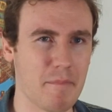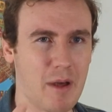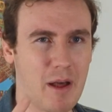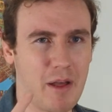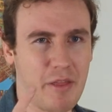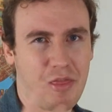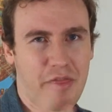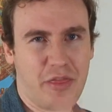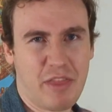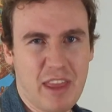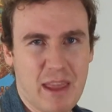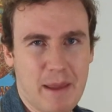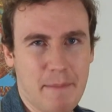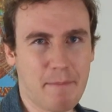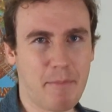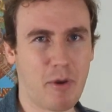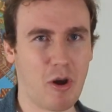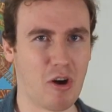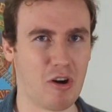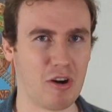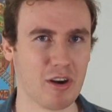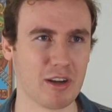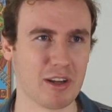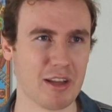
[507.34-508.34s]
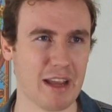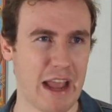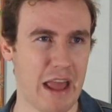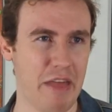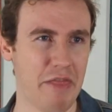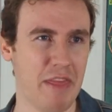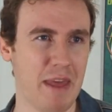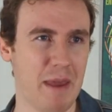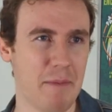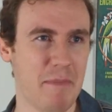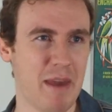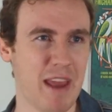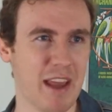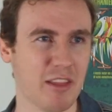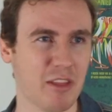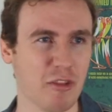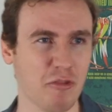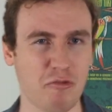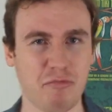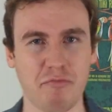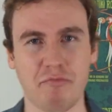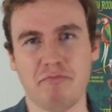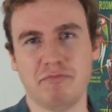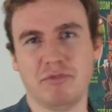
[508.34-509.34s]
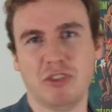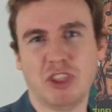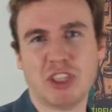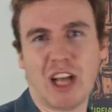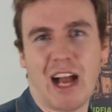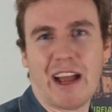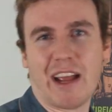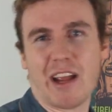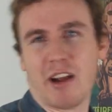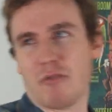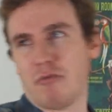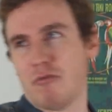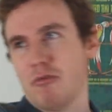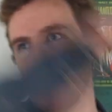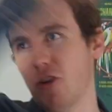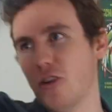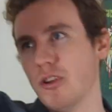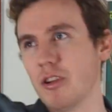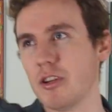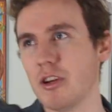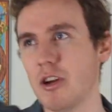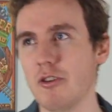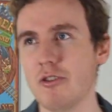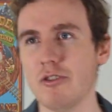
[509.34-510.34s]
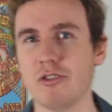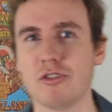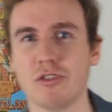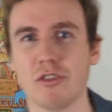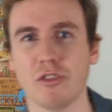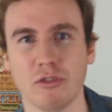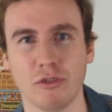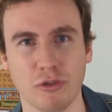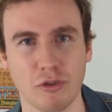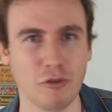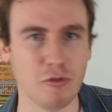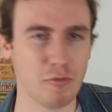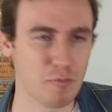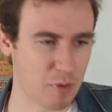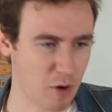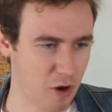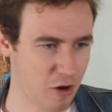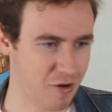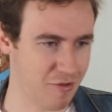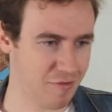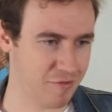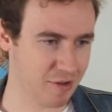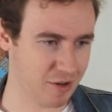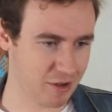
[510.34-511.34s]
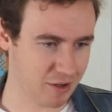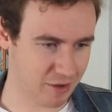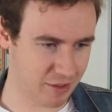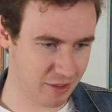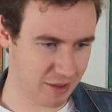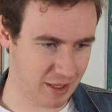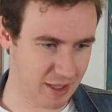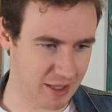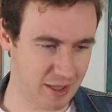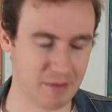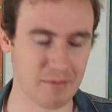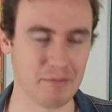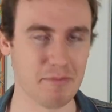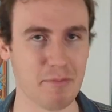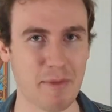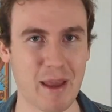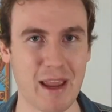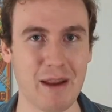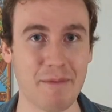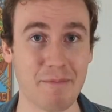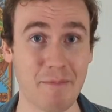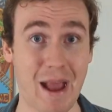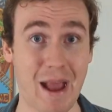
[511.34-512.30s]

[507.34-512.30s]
a theme park and they make the giant roller coaster loop over the main